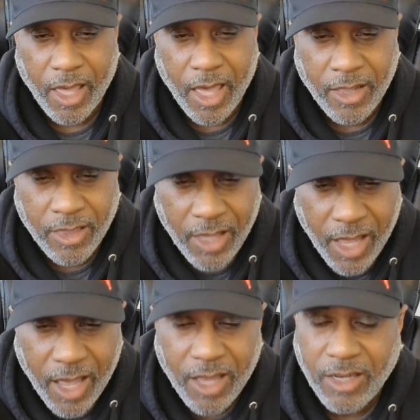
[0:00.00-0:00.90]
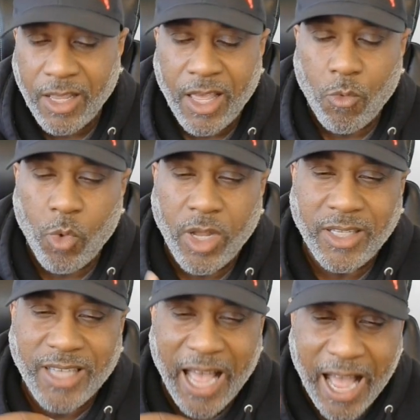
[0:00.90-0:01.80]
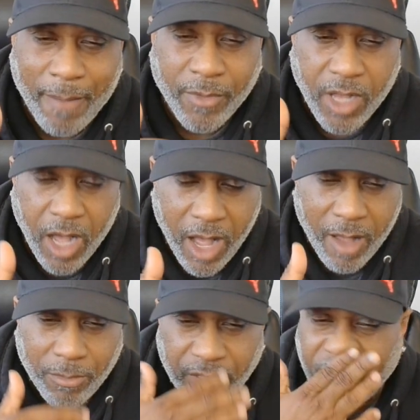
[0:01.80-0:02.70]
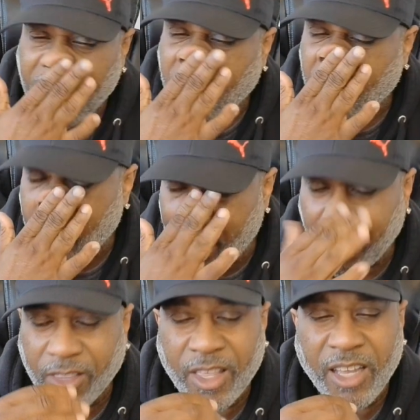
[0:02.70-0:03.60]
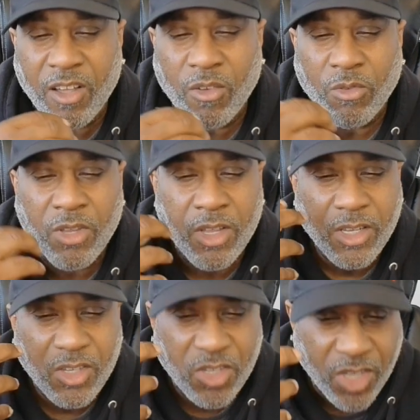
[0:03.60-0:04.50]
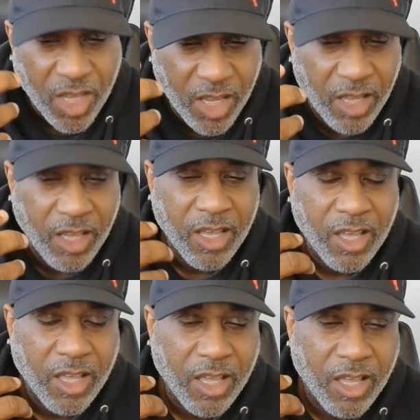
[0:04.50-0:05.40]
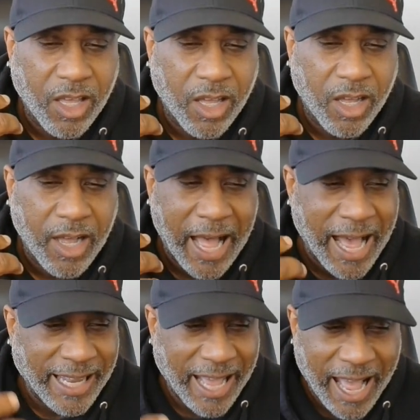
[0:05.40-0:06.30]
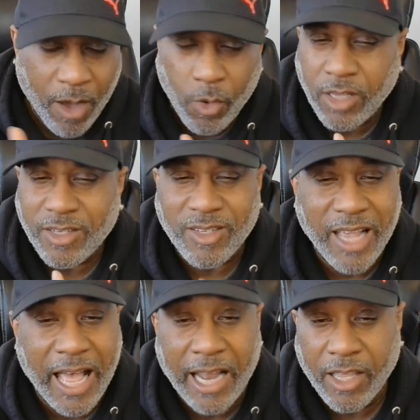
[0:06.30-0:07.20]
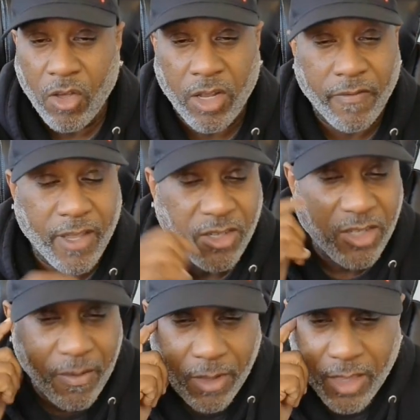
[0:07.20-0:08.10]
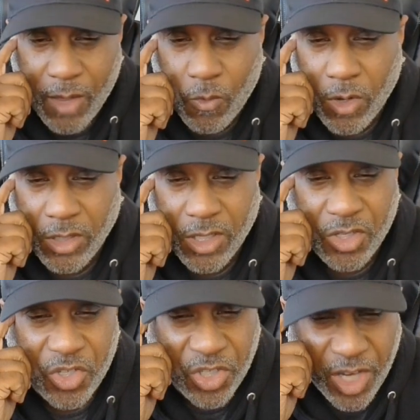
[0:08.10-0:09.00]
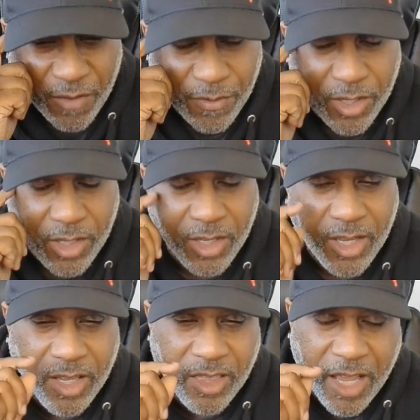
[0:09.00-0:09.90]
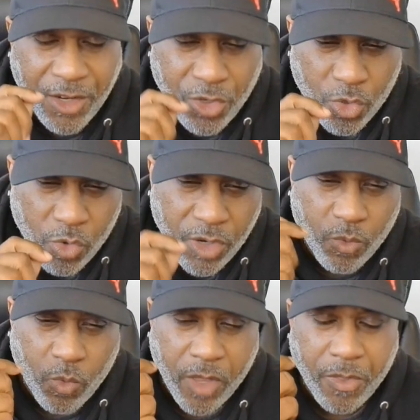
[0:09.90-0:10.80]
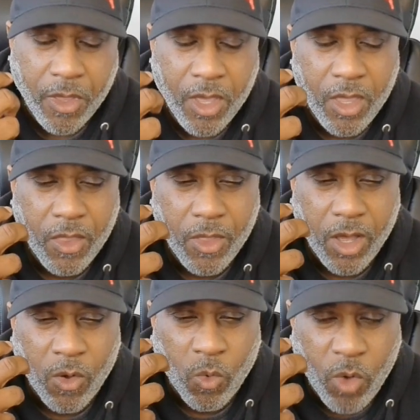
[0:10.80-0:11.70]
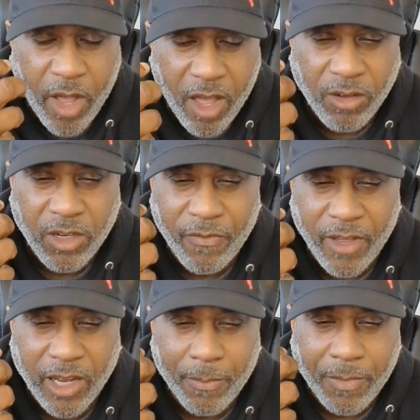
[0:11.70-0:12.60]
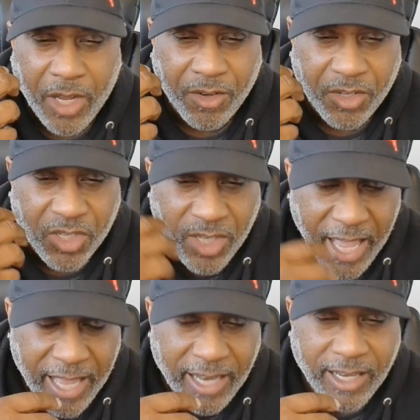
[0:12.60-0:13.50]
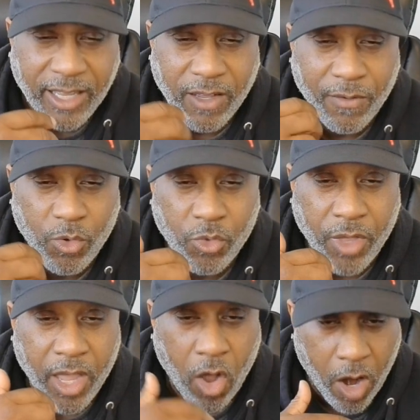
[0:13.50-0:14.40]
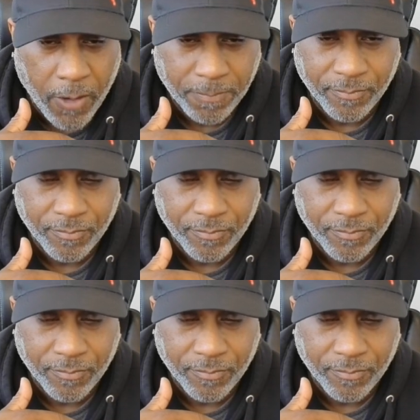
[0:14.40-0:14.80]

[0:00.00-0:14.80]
And then when time comes, if there's something they don't see eye to eye with society on, if there's something they want to shift, they do it with a well developed understanding of who they are.